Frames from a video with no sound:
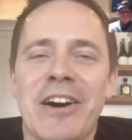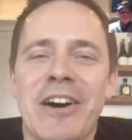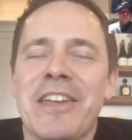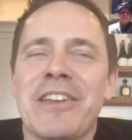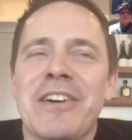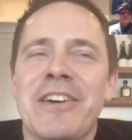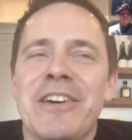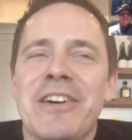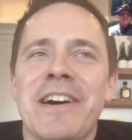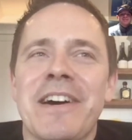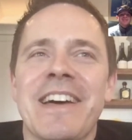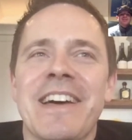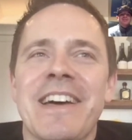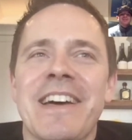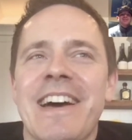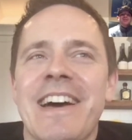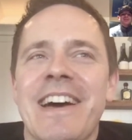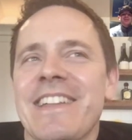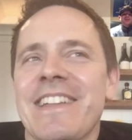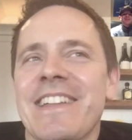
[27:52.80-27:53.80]
you know what?
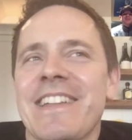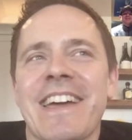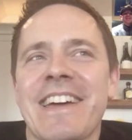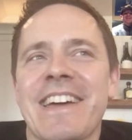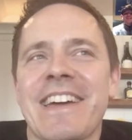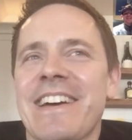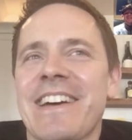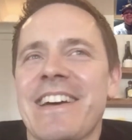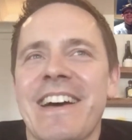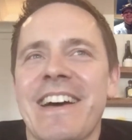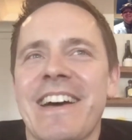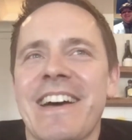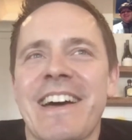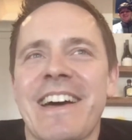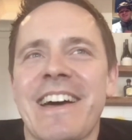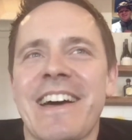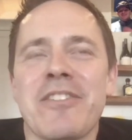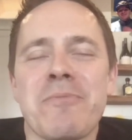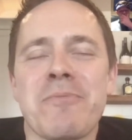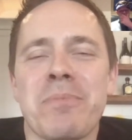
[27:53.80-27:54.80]

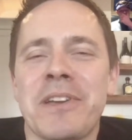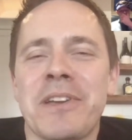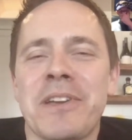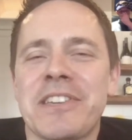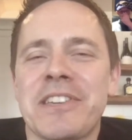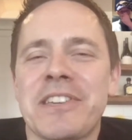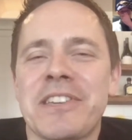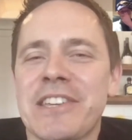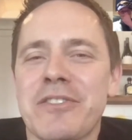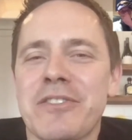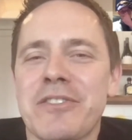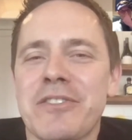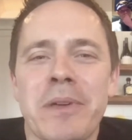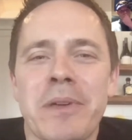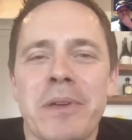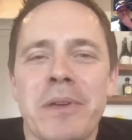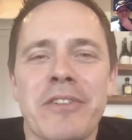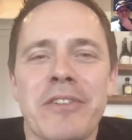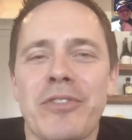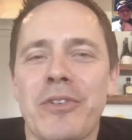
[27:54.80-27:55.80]
I have appreciation for
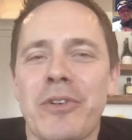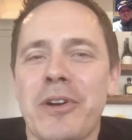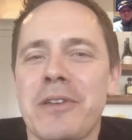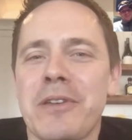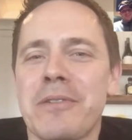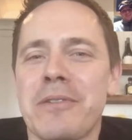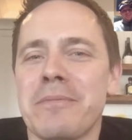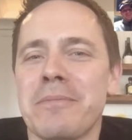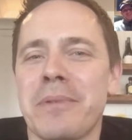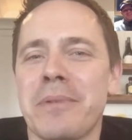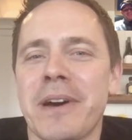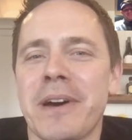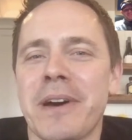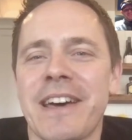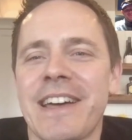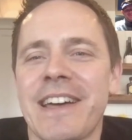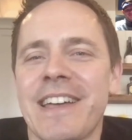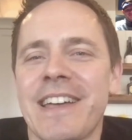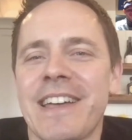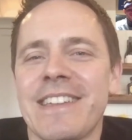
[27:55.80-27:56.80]
Pink Floyd, but
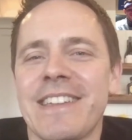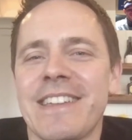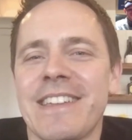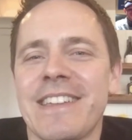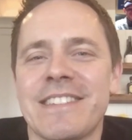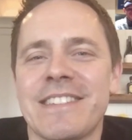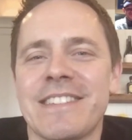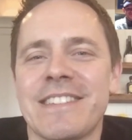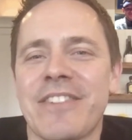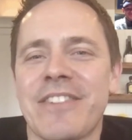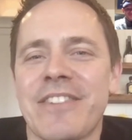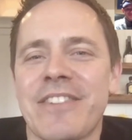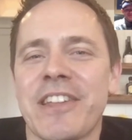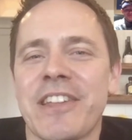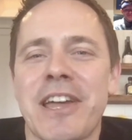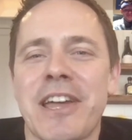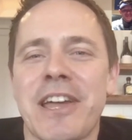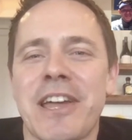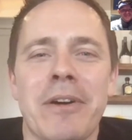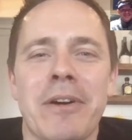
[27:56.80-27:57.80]

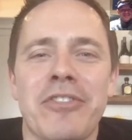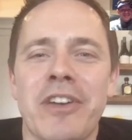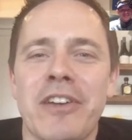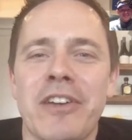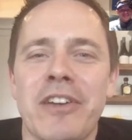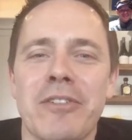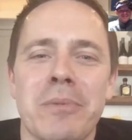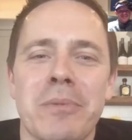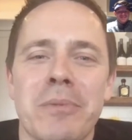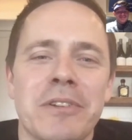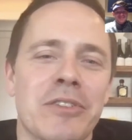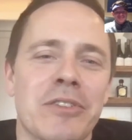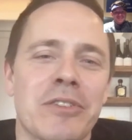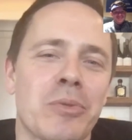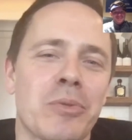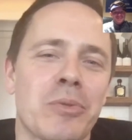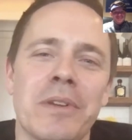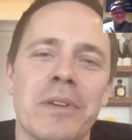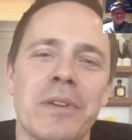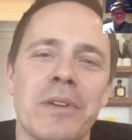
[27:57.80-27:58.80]
definitely not my favorite, but just
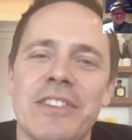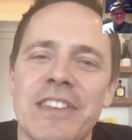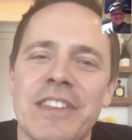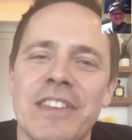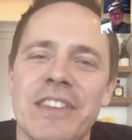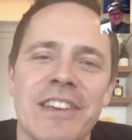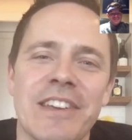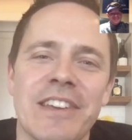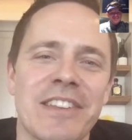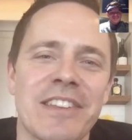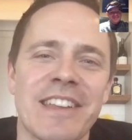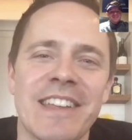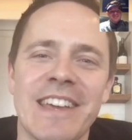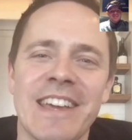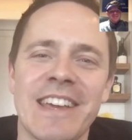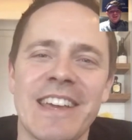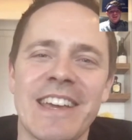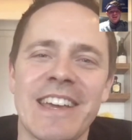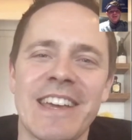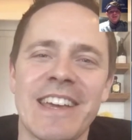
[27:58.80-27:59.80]
one that's in there that
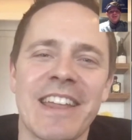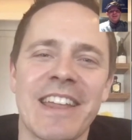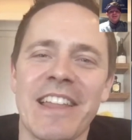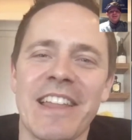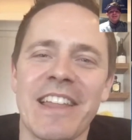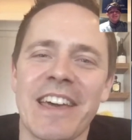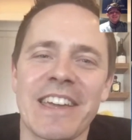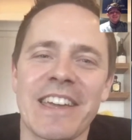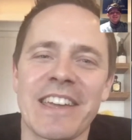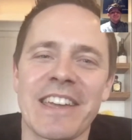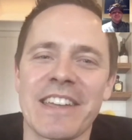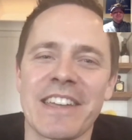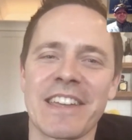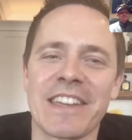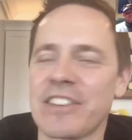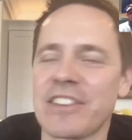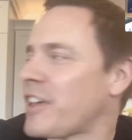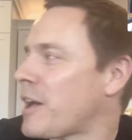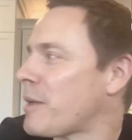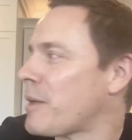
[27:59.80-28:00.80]
I like, and
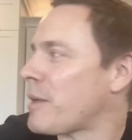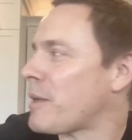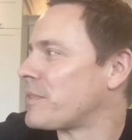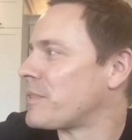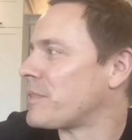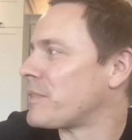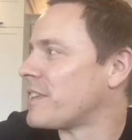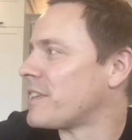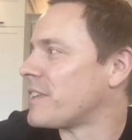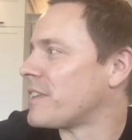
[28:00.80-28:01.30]
just happened to